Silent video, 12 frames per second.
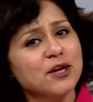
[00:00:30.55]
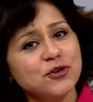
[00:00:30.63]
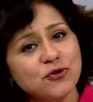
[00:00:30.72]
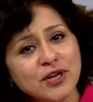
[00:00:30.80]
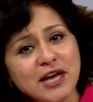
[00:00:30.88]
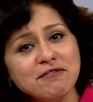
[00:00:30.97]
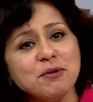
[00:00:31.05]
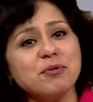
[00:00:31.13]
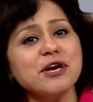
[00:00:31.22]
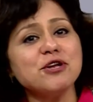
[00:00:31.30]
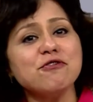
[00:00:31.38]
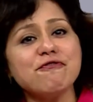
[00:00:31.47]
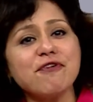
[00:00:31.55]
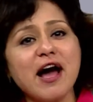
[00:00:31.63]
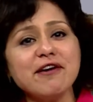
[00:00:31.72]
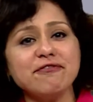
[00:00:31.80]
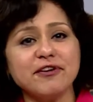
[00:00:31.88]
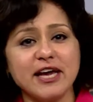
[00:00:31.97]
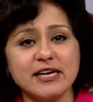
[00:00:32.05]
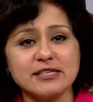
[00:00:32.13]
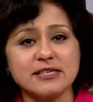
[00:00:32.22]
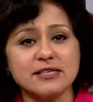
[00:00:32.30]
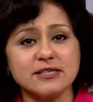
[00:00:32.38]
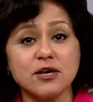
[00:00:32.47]
Today we bring you 5
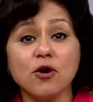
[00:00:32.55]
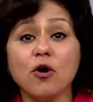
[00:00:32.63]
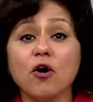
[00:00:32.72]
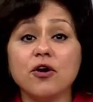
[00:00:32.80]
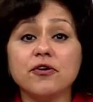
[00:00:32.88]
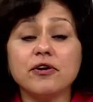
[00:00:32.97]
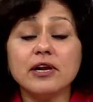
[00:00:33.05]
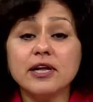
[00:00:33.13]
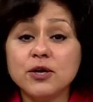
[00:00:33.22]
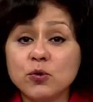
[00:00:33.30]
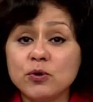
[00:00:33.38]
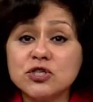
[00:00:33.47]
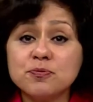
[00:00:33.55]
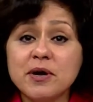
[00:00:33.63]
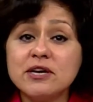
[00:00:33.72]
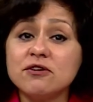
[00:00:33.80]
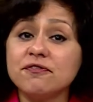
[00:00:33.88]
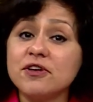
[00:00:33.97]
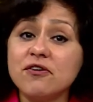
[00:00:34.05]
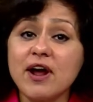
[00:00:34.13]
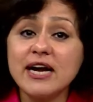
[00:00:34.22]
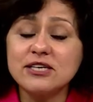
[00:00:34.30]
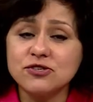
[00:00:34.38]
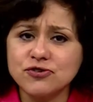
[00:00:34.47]
cases on relinquishment of the
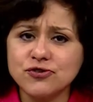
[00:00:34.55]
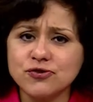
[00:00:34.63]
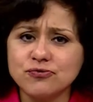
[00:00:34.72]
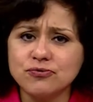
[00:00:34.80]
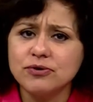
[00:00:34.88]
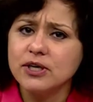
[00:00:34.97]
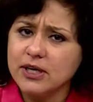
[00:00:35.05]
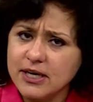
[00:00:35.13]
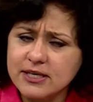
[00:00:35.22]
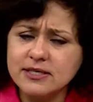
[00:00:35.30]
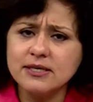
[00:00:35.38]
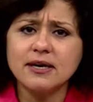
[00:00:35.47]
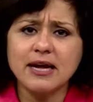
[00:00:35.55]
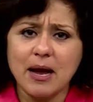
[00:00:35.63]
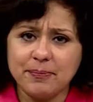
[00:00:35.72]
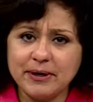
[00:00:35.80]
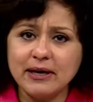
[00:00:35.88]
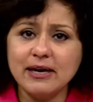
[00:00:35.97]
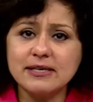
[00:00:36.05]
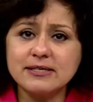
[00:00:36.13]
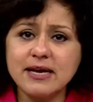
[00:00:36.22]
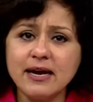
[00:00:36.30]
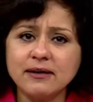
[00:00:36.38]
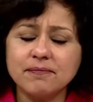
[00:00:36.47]
right to sue. Is it a capital
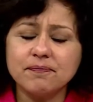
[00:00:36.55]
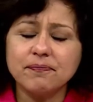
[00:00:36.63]
asset?